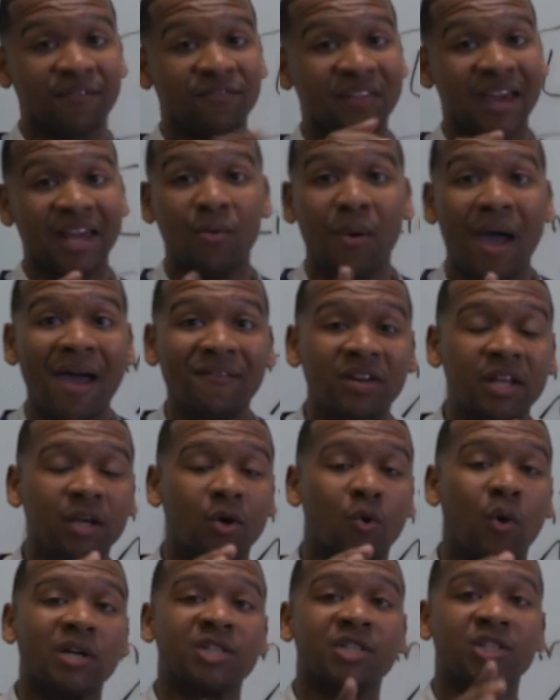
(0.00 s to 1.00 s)
if they don't have any
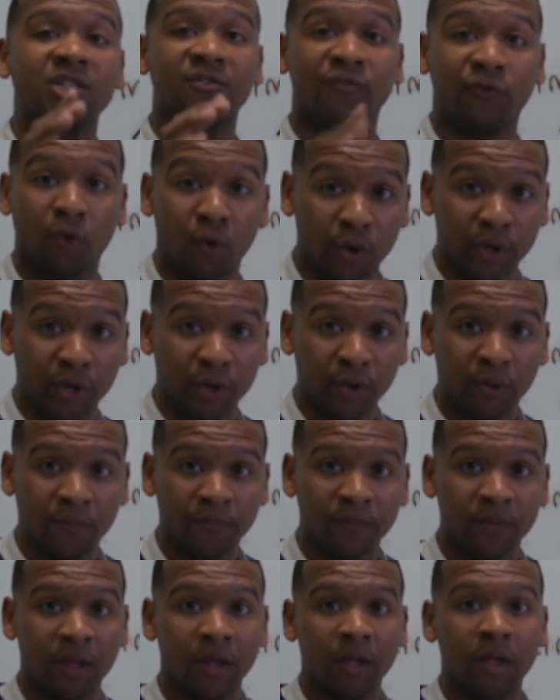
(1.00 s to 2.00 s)
questions for
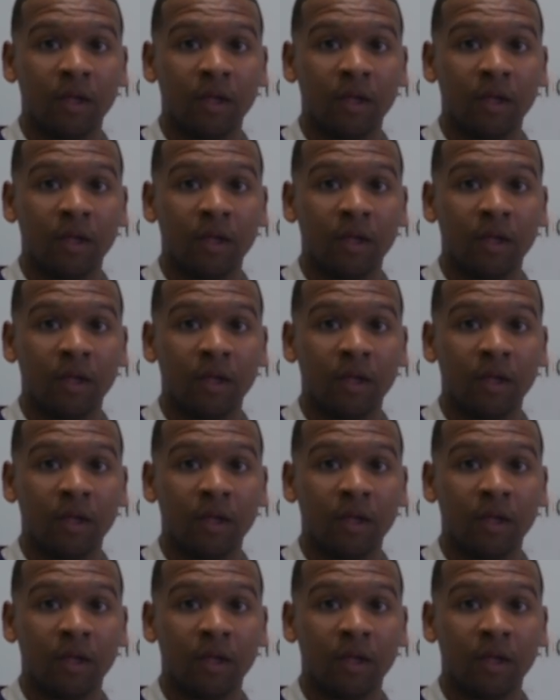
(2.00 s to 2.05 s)
you,